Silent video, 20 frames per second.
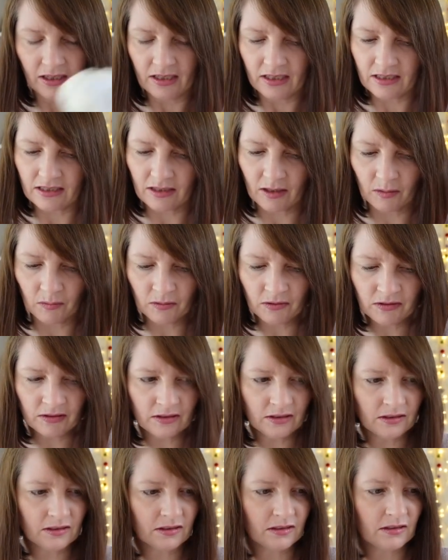So I
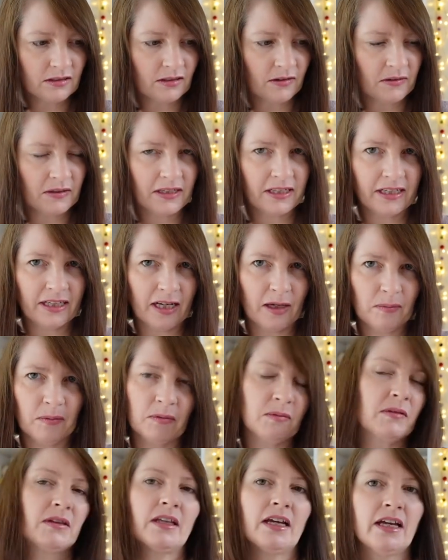wasn't totally
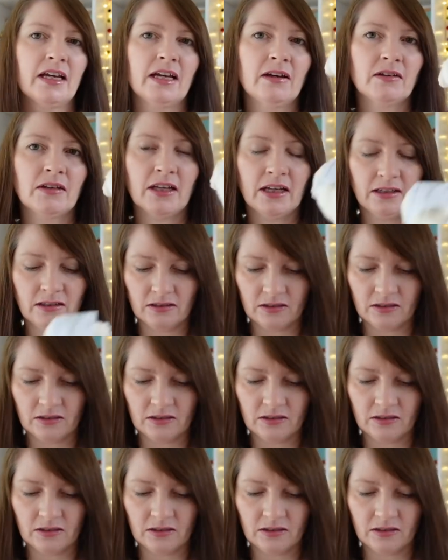happy with that, how that